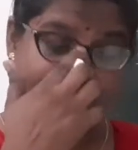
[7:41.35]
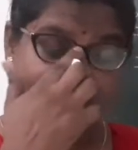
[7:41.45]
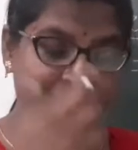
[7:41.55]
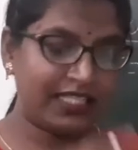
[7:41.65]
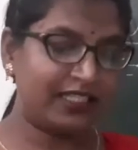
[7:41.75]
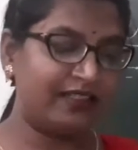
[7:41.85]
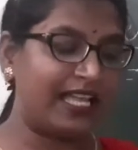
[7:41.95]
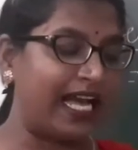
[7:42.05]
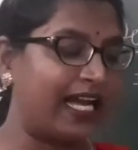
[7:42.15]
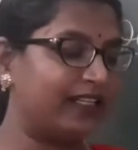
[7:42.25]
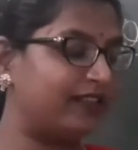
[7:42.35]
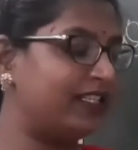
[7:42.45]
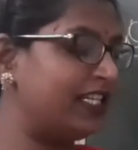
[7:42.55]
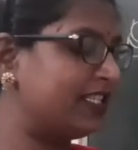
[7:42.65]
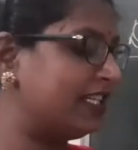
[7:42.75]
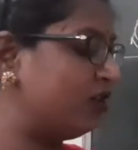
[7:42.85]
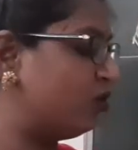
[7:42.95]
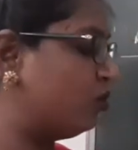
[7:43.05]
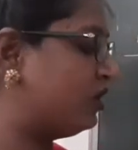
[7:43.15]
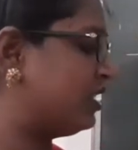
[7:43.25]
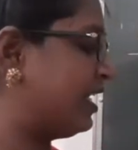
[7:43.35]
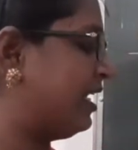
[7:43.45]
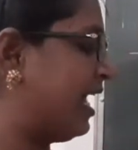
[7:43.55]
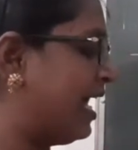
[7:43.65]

this, that, these, and those can